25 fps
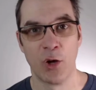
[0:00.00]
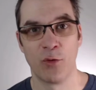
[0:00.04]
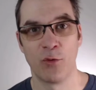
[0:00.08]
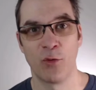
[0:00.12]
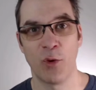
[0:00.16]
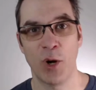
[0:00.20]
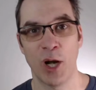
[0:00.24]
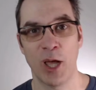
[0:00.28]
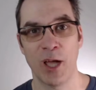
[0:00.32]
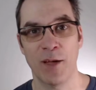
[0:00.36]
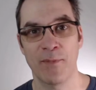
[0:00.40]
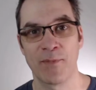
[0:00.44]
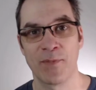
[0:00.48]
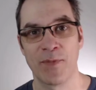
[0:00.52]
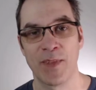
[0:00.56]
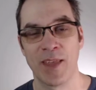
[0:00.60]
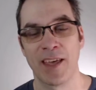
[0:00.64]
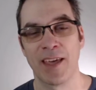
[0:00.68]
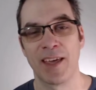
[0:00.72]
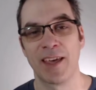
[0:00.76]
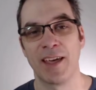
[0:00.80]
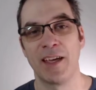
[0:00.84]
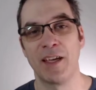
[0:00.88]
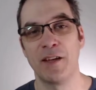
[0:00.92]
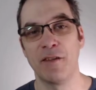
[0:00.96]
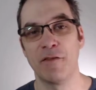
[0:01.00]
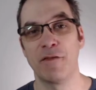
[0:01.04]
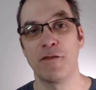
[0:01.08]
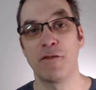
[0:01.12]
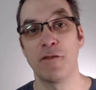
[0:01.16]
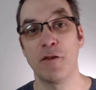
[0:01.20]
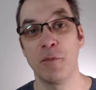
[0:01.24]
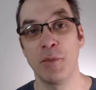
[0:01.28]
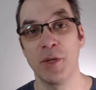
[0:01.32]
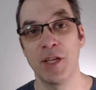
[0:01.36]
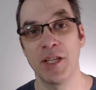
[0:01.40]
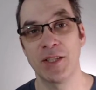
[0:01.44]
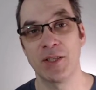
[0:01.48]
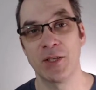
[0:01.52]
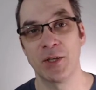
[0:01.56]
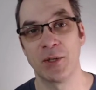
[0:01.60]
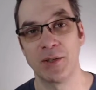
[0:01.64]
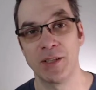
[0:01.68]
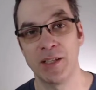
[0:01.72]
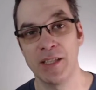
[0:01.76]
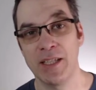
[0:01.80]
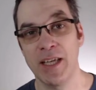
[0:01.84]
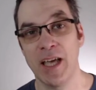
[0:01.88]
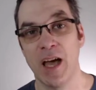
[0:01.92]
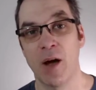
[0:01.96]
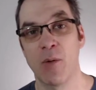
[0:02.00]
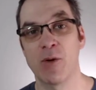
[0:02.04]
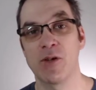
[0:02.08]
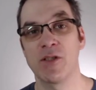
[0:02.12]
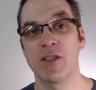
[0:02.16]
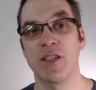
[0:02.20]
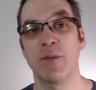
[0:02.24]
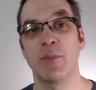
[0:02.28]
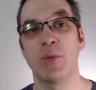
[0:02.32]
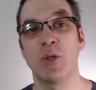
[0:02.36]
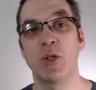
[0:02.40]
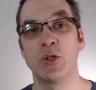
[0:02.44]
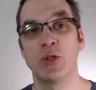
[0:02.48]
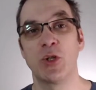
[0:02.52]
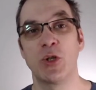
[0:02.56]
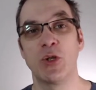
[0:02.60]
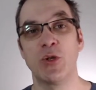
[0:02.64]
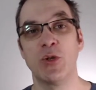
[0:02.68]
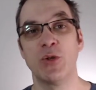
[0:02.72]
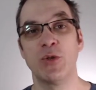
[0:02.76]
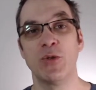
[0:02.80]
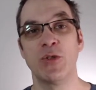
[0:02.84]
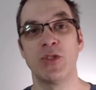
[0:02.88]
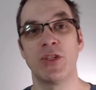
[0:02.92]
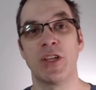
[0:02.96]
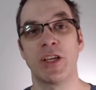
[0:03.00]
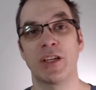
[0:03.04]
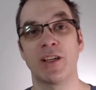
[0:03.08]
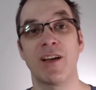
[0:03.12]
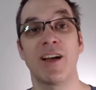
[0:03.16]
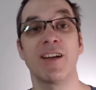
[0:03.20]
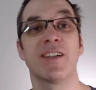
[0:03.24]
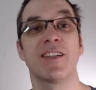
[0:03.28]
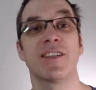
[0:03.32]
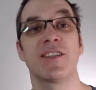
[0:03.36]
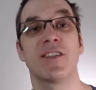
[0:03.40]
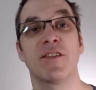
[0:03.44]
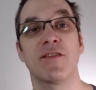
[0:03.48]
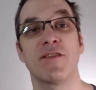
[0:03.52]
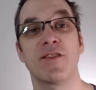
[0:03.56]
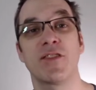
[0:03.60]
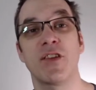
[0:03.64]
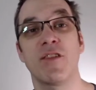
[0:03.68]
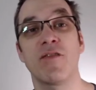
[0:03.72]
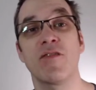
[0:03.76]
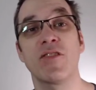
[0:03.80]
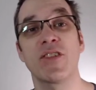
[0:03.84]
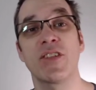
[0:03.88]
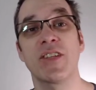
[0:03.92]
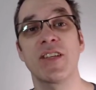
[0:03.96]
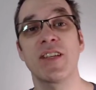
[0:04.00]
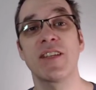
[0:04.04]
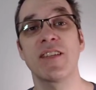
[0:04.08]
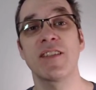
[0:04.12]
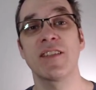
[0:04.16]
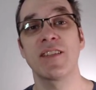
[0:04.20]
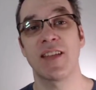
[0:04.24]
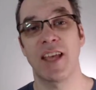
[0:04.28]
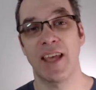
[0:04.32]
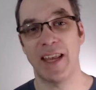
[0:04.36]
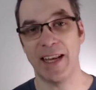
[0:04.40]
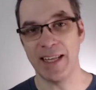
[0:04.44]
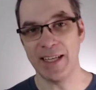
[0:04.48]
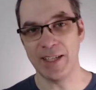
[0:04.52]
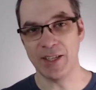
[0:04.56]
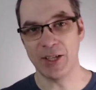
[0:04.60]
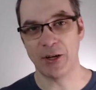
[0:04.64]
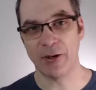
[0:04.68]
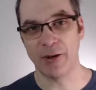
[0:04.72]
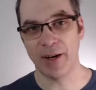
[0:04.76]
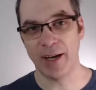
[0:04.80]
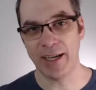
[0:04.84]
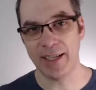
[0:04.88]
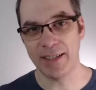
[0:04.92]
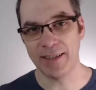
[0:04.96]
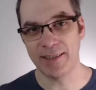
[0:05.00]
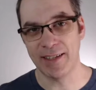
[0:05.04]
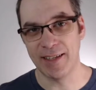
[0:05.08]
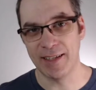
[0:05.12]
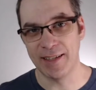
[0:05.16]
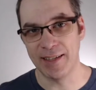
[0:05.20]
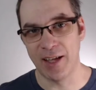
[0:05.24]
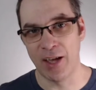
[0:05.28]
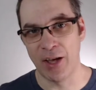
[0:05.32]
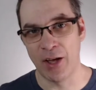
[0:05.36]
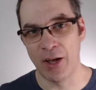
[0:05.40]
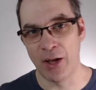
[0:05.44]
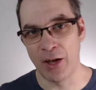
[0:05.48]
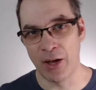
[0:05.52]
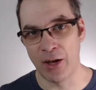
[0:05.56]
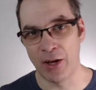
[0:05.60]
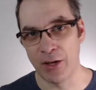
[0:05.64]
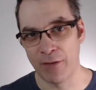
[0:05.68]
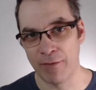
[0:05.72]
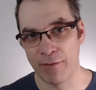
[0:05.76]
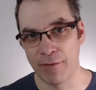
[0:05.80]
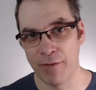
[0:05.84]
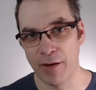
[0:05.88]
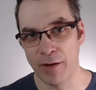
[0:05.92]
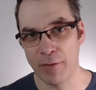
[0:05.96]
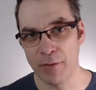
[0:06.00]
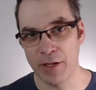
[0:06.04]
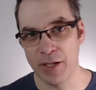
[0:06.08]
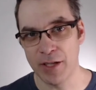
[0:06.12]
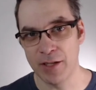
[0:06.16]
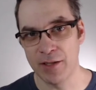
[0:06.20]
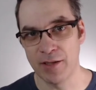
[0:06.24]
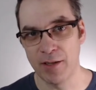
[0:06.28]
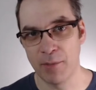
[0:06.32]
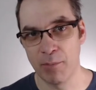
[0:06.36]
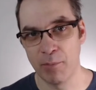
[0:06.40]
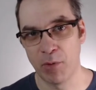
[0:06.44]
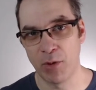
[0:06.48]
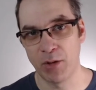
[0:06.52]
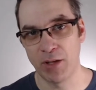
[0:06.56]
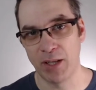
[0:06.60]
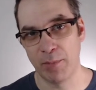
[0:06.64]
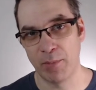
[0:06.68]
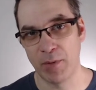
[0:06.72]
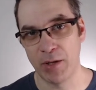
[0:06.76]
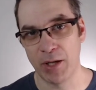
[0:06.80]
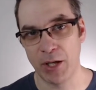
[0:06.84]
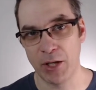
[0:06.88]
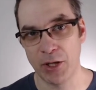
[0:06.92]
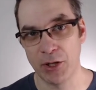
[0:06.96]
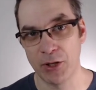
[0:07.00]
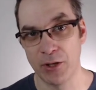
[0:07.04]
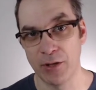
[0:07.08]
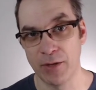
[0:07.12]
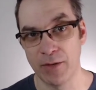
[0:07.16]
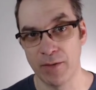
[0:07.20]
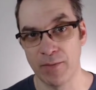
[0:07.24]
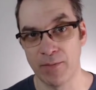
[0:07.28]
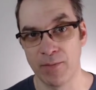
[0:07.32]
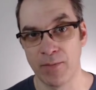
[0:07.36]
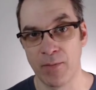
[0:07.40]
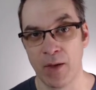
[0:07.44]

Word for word: Voila! In a few minutes only, I was able to use the Cognitive Services and integrate it in a very simple application.